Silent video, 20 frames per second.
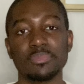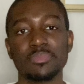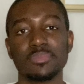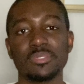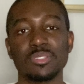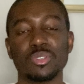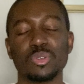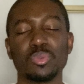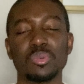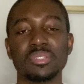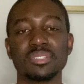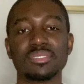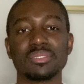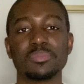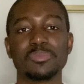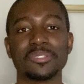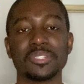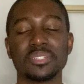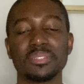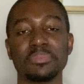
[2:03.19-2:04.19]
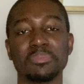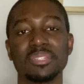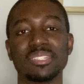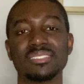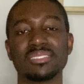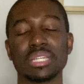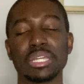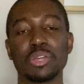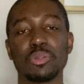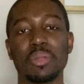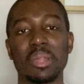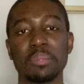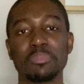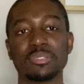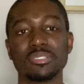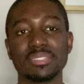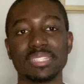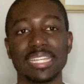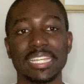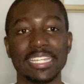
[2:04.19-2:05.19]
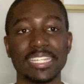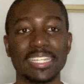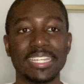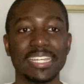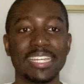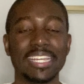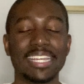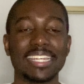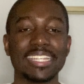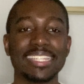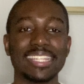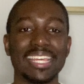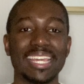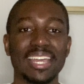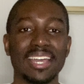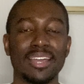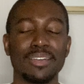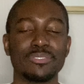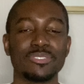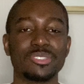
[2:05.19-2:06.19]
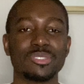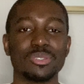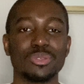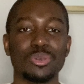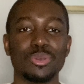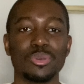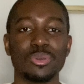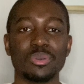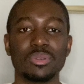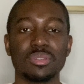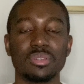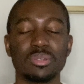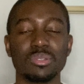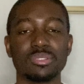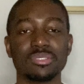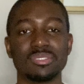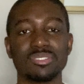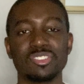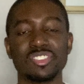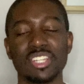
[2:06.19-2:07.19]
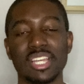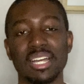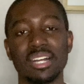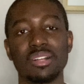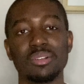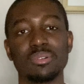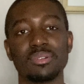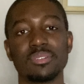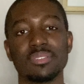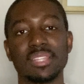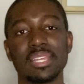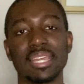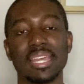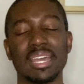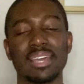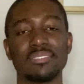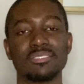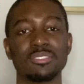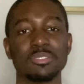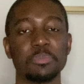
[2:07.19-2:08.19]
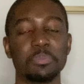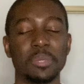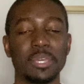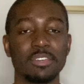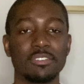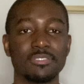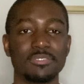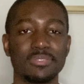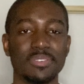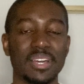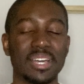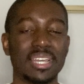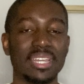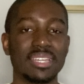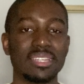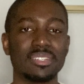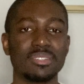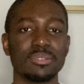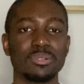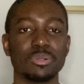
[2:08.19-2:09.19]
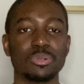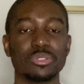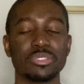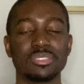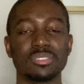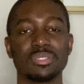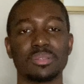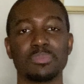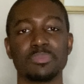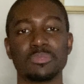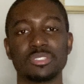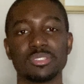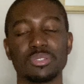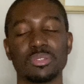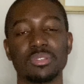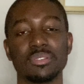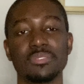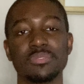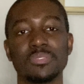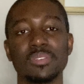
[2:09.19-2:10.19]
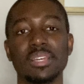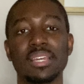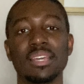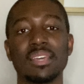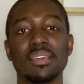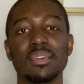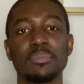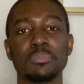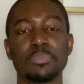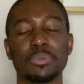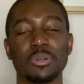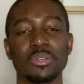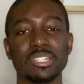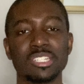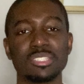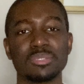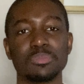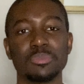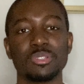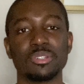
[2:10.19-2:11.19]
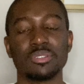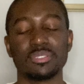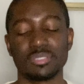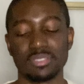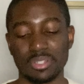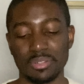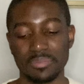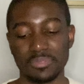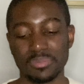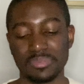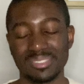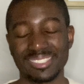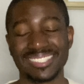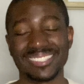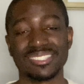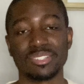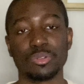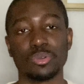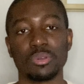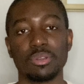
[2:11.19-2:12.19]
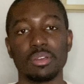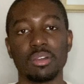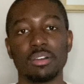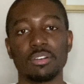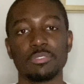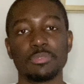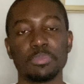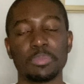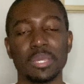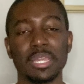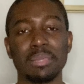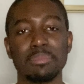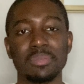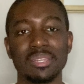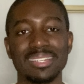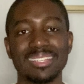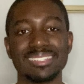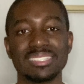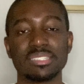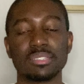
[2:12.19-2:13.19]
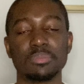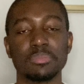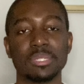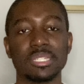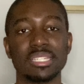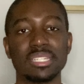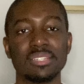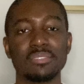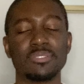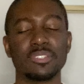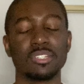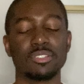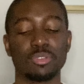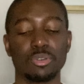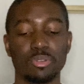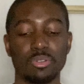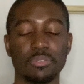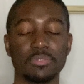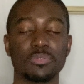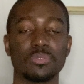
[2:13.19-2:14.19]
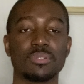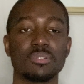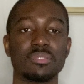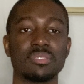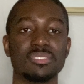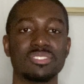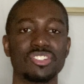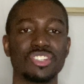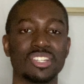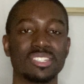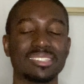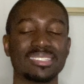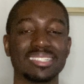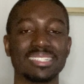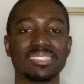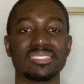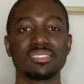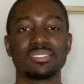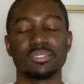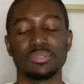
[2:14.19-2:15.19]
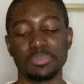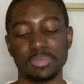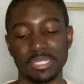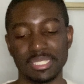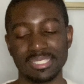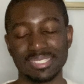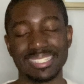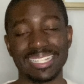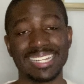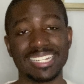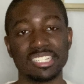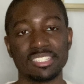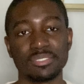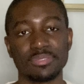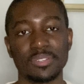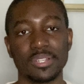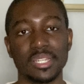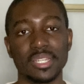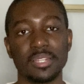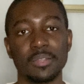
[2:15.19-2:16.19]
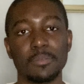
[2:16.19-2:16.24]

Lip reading: When someone commits a crime today, they have to go to jail, or they have to pay a fine, or some sort of punishment, or some sort of payment needs to be given in order for the justice to be satisfied.